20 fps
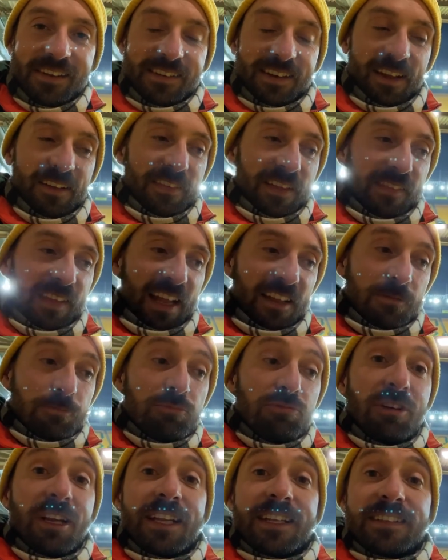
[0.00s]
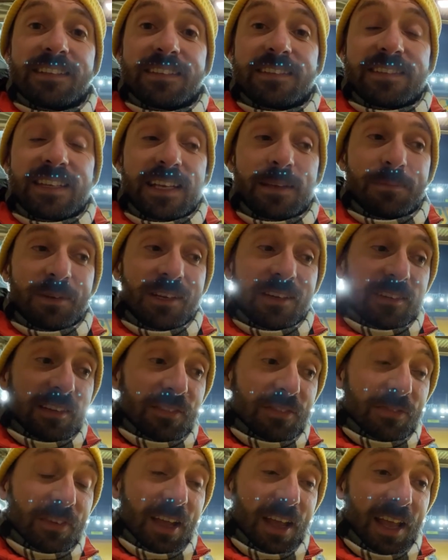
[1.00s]
and I think that's brilliant to see, because
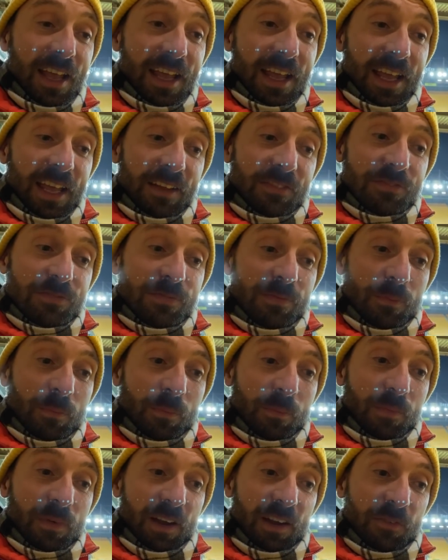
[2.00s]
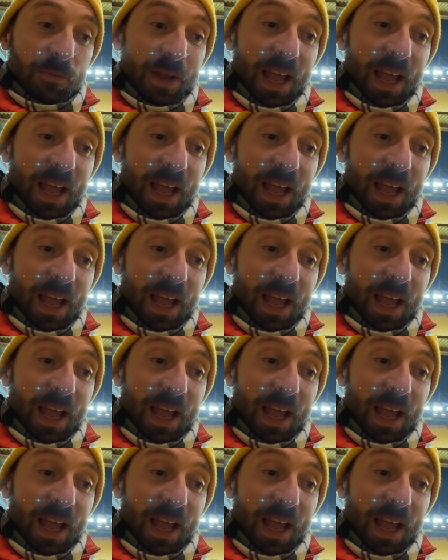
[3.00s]
if